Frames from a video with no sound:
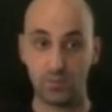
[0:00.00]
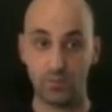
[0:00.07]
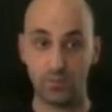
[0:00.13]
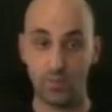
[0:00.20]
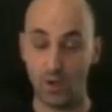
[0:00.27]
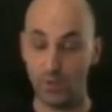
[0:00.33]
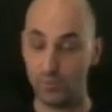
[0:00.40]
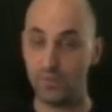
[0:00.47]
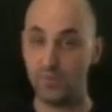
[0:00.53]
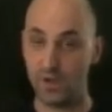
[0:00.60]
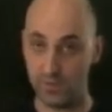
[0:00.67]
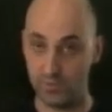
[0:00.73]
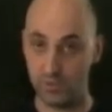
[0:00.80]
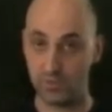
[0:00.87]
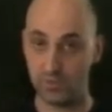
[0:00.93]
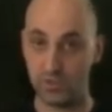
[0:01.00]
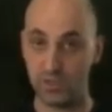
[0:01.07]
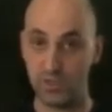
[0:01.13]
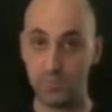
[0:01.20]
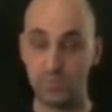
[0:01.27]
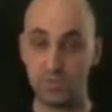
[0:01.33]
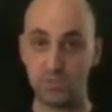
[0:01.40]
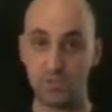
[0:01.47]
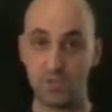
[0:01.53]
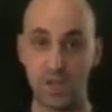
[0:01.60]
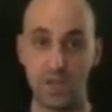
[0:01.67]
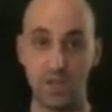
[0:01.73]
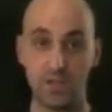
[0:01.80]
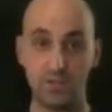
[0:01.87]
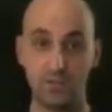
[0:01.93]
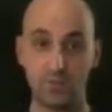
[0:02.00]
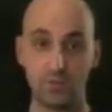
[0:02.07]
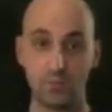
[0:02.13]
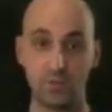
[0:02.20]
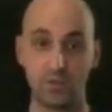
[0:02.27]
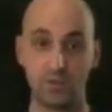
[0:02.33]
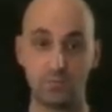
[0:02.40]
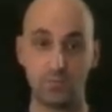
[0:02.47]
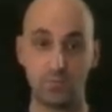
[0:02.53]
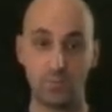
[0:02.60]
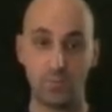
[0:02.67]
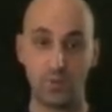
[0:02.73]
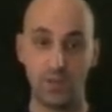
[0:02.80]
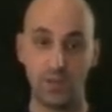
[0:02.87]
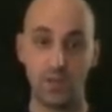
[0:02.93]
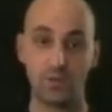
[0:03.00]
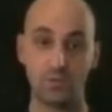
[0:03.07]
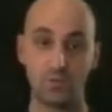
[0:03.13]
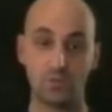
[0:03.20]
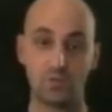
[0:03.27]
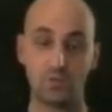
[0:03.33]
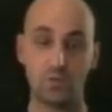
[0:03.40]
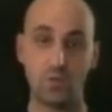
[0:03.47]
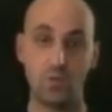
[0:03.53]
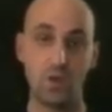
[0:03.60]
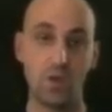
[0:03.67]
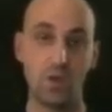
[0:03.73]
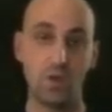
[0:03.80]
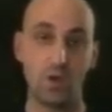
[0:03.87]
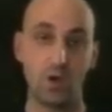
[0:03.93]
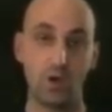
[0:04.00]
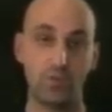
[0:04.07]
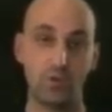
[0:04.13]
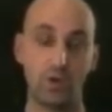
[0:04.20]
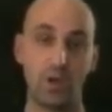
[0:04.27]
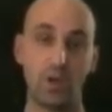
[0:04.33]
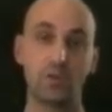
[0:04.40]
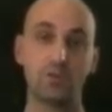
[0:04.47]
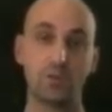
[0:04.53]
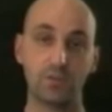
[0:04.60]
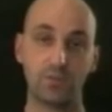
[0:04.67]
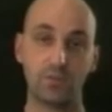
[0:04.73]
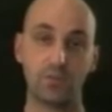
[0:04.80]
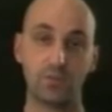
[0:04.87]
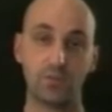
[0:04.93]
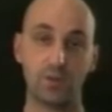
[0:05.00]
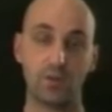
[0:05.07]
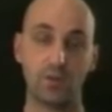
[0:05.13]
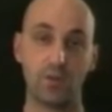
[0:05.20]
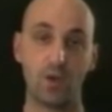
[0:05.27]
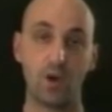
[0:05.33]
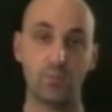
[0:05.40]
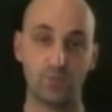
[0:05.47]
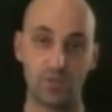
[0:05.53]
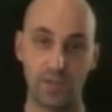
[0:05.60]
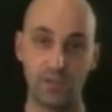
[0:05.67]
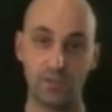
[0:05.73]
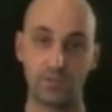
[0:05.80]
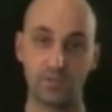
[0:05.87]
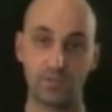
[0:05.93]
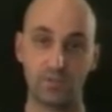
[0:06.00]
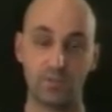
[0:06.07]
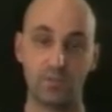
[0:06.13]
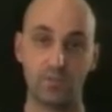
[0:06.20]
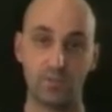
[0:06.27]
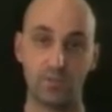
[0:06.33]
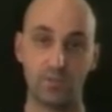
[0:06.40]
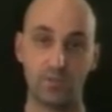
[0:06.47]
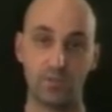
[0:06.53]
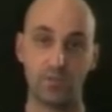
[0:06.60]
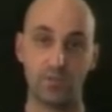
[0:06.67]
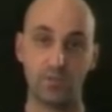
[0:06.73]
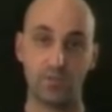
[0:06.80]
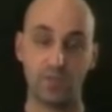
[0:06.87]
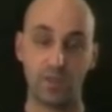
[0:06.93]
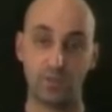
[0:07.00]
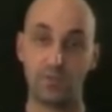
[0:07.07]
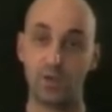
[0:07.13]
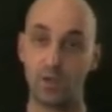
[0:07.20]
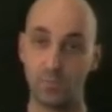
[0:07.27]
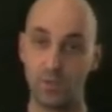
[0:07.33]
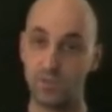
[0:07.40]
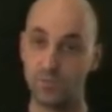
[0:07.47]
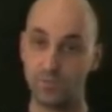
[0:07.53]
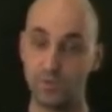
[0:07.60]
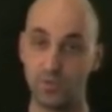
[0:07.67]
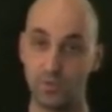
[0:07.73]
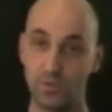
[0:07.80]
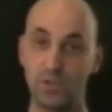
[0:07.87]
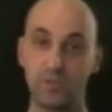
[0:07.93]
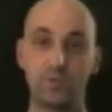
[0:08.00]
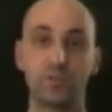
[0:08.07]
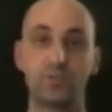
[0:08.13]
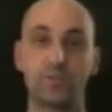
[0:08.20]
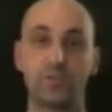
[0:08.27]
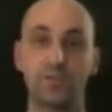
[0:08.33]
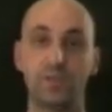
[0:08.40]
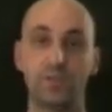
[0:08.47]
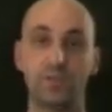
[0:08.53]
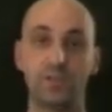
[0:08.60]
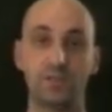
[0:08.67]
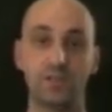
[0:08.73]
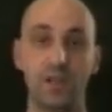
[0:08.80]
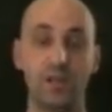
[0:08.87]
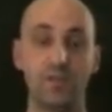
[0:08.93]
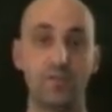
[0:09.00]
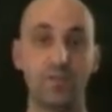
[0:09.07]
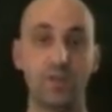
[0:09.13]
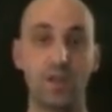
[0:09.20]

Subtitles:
over 500 ships, and we are putting out also over 100 objects for the environment, for the universe of EVE itself,